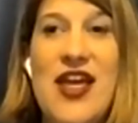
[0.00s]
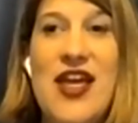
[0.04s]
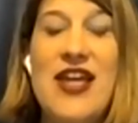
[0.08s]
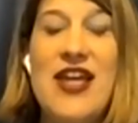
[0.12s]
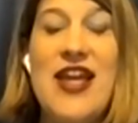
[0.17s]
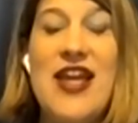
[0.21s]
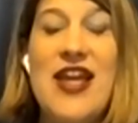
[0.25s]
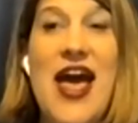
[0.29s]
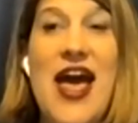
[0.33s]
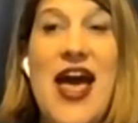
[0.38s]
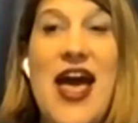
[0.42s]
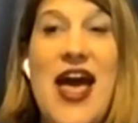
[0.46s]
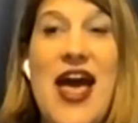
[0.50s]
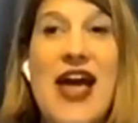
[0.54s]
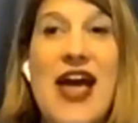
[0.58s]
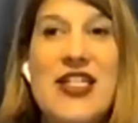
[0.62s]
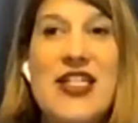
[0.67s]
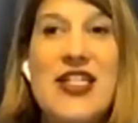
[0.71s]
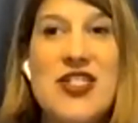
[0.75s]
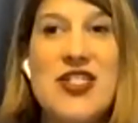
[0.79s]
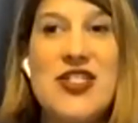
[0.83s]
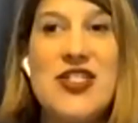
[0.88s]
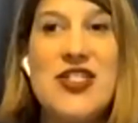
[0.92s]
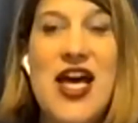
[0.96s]
And
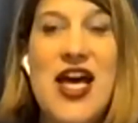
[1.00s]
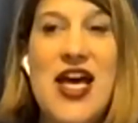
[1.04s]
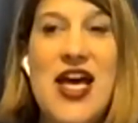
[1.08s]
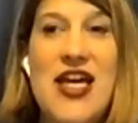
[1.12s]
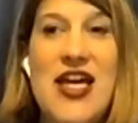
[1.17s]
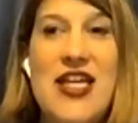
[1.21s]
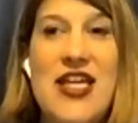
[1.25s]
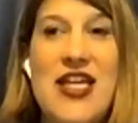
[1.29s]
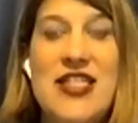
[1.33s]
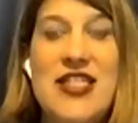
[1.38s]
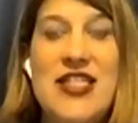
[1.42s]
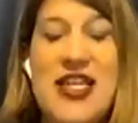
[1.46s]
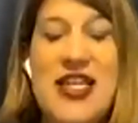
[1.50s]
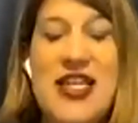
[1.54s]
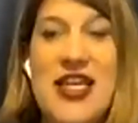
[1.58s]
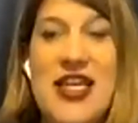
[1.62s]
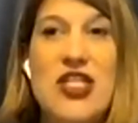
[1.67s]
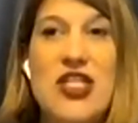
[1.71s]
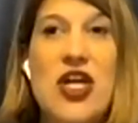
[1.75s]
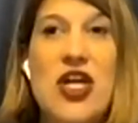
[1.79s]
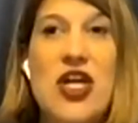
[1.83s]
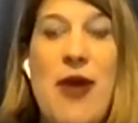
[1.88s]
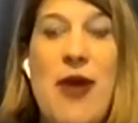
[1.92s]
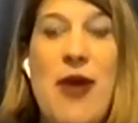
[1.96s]
exercise and
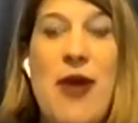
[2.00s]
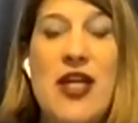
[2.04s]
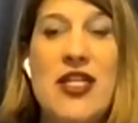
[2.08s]
engaging